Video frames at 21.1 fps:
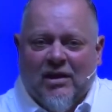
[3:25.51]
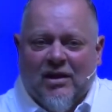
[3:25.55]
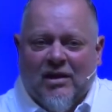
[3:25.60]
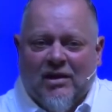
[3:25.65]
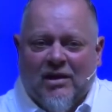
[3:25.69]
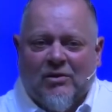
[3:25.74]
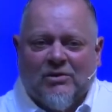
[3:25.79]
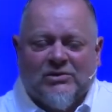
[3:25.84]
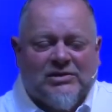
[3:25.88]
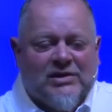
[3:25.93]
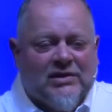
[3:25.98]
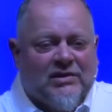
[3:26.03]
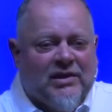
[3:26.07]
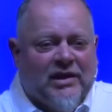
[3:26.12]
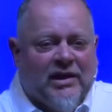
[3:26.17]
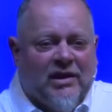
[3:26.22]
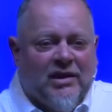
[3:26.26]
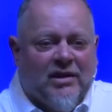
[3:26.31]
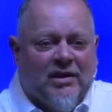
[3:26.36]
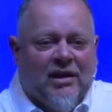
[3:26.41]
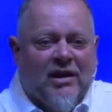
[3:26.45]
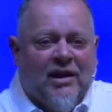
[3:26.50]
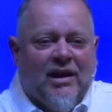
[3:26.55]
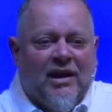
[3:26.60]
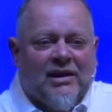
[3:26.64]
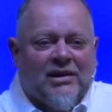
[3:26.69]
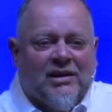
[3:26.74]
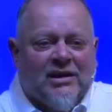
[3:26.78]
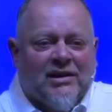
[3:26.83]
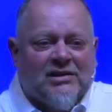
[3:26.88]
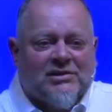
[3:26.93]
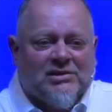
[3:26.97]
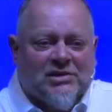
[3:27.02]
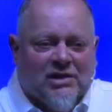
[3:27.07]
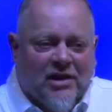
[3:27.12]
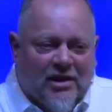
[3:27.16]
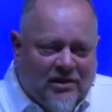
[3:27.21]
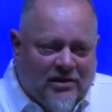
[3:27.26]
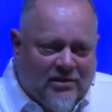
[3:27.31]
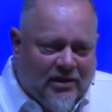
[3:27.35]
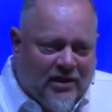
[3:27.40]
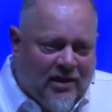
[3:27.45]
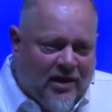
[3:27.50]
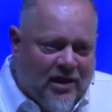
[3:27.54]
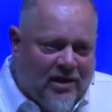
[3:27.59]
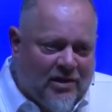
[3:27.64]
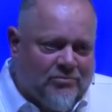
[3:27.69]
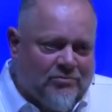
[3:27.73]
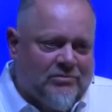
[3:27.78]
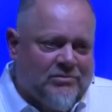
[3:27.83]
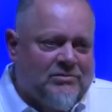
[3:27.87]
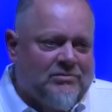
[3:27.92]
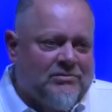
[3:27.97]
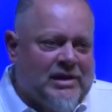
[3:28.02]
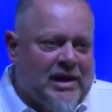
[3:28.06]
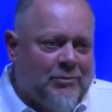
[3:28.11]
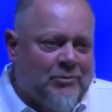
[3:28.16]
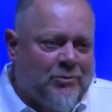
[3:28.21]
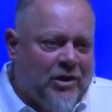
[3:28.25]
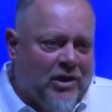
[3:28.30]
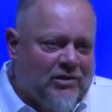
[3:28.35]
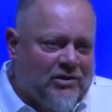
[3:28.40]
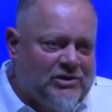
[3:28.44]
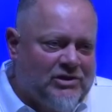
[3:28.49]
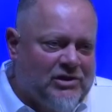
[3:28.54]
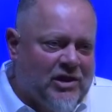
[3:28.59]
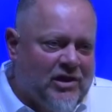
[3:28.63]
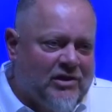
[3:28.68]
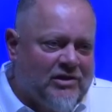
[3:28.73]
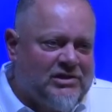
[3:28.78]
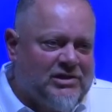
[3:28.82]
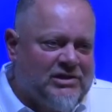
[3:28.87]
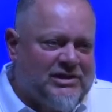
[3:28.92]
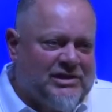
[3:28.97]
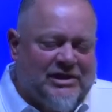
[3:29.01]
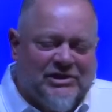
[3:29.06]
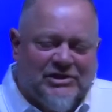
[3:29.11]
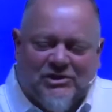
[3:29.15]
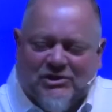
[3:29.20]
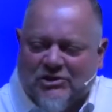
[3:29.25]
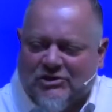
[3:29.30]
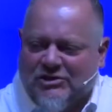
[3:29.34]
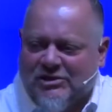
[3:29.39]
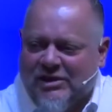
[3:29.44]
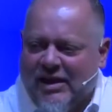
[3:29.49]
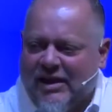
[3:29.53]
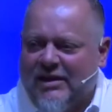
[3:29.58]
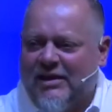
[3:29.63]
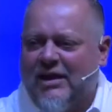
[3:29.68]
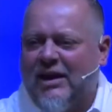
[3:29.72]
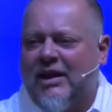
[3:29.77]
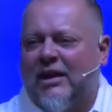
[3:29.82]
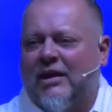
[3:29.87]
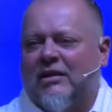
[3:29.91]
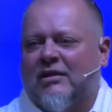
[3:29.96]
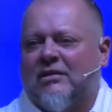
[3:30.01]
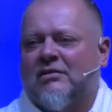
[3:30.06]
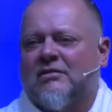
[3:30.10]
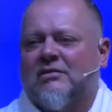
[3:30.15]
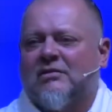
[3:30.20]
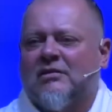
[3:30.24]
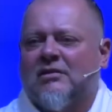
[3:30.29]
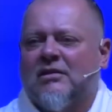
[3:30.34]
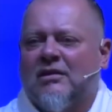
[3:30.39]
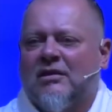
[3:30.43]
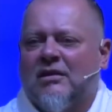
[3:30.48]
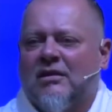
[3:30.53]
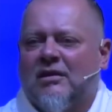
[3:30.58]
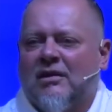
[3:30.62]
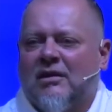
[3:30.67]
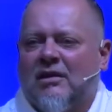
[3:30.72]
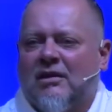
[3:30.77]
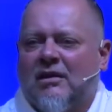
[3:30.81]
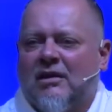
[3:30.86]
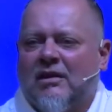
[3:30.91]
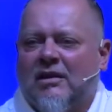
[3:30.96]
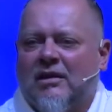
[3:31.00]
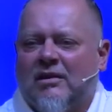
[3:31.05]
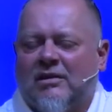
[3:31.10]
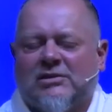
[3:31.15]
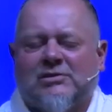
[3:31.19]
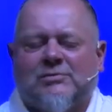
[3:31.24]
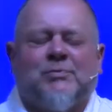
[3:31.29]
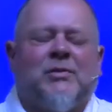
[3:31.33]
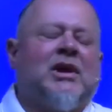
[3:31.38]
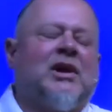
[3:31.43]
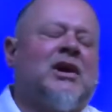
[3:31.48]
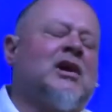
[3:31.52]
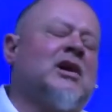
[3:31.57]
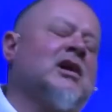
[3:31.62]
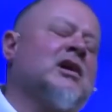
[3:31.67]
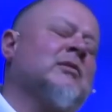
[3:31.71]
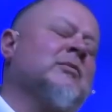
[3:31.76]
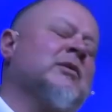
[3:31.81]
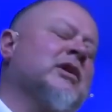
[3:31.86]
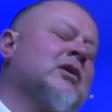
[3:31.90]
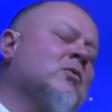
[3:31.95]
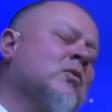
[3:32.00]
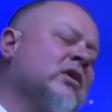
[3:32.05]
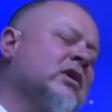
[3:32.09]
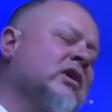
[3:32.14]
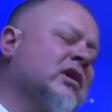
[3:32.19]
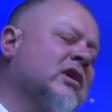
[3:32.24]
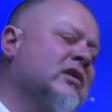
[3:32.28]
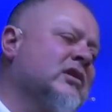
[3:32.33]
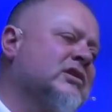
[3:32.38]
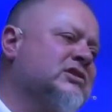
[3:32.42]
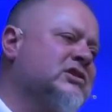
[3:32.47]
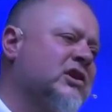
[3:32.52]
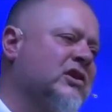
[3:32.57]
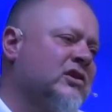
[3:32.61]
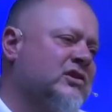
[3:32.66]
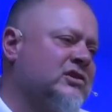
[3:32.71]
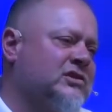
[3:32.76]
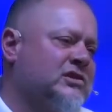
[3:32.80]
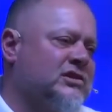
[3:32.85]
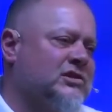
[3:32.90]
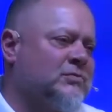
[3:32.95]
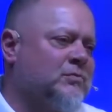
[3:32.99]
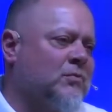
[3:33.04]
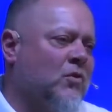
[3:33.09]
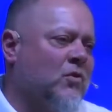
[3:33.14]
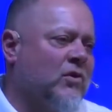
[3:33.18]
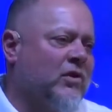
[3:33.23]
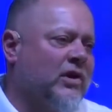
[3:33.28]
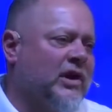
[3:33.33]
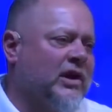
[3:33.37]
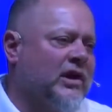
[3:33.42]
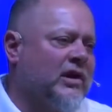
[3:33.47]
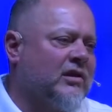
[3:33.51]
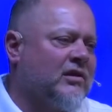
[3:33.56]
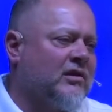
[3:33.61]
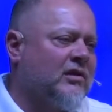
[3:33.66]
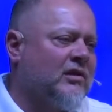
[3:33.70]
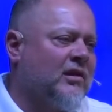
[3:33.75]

Goes in there, son, get up. Time to go to church. It's Easter Sunday. He goes, Mom, I don't want to go to church this morning.